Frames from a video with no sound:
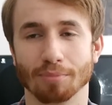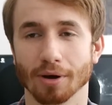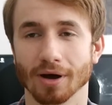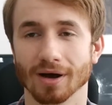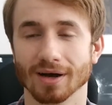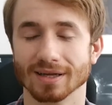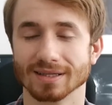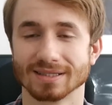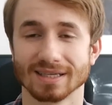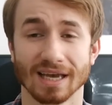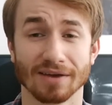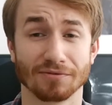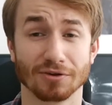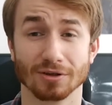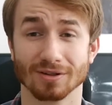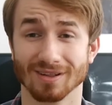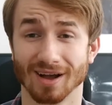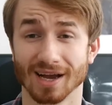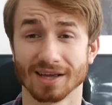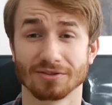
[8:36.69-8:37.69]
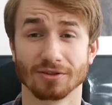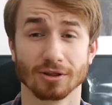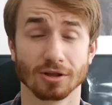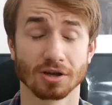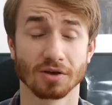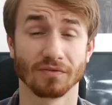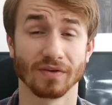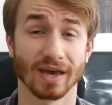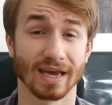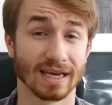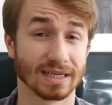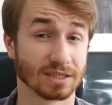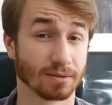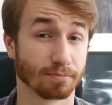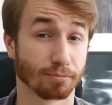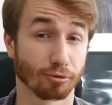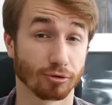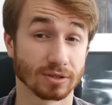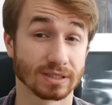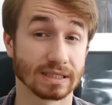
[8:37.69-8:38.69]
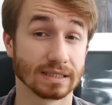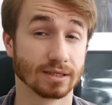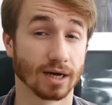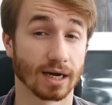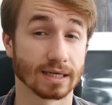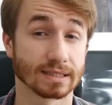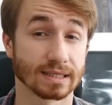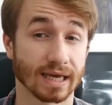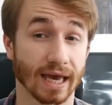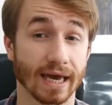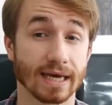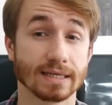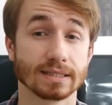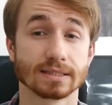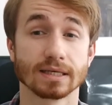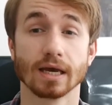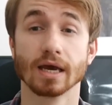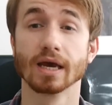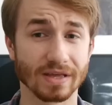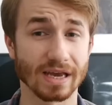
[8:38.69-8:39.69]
but if you like the look of it, it is a pretty nice case.